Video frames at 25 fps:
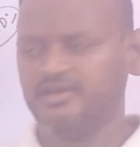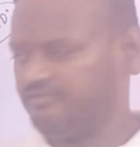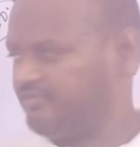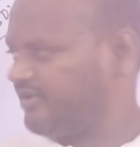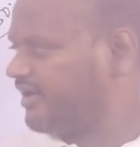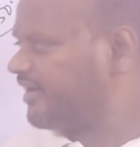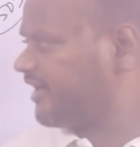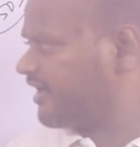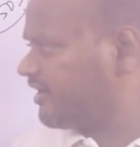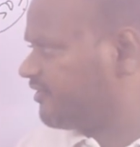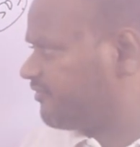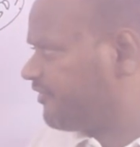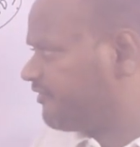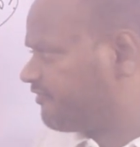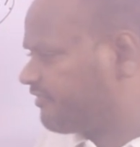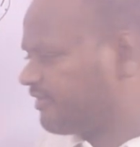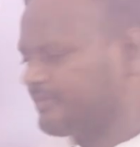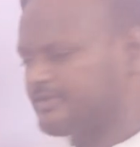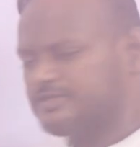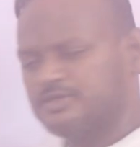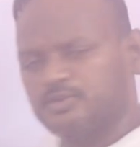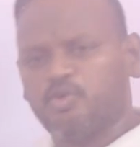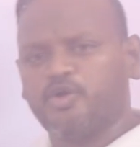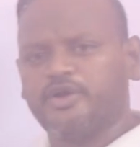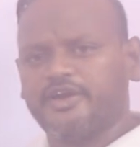They are getting
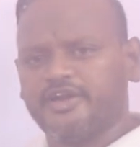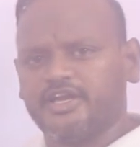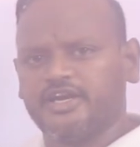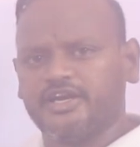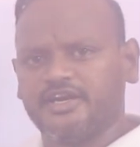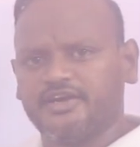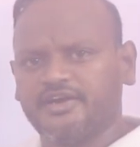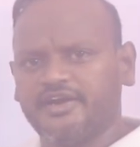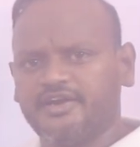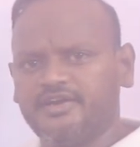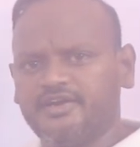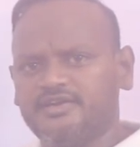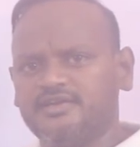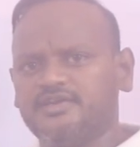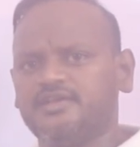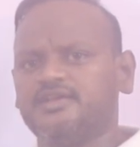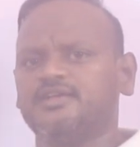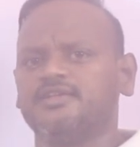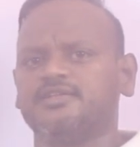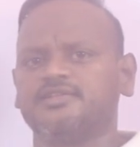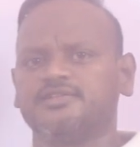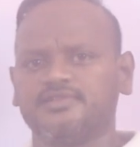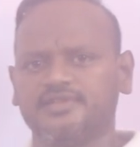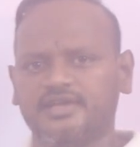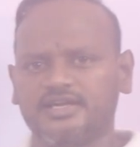50% more increment, right?
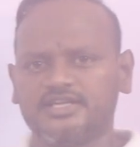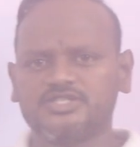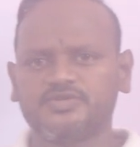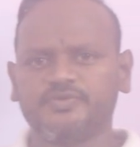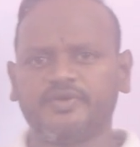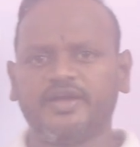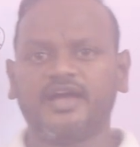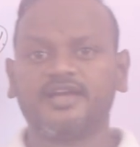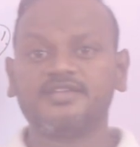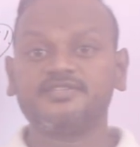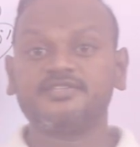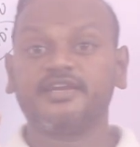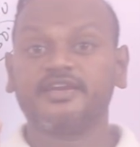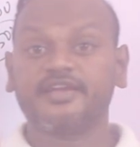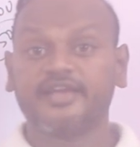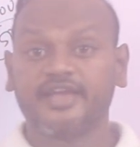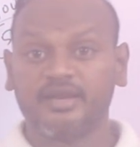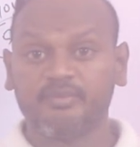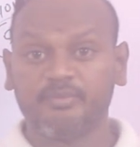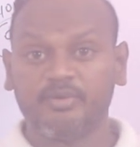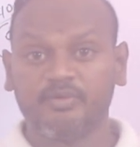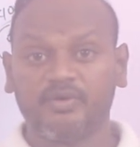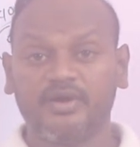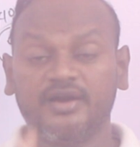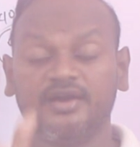That's why answer
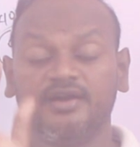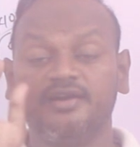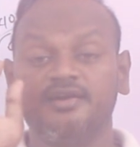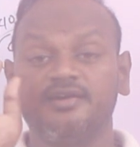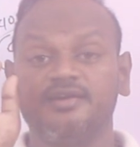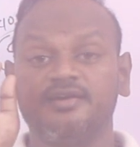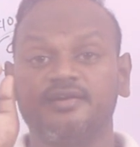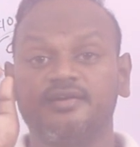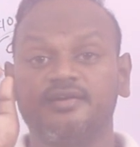can be what?